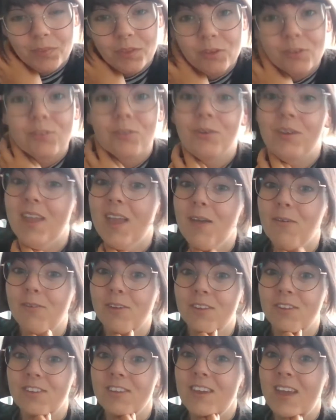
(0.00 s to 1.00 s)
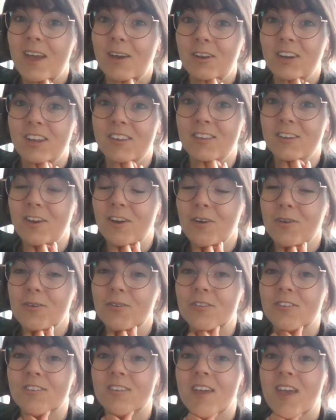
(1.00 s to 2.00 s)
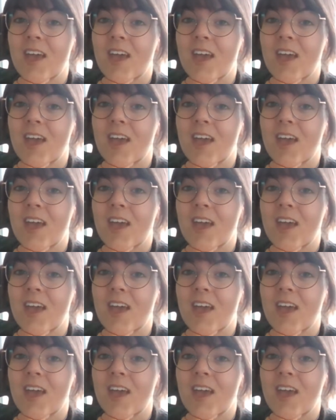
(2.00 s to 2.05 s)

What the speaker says: So yeah, we'll see how this goes.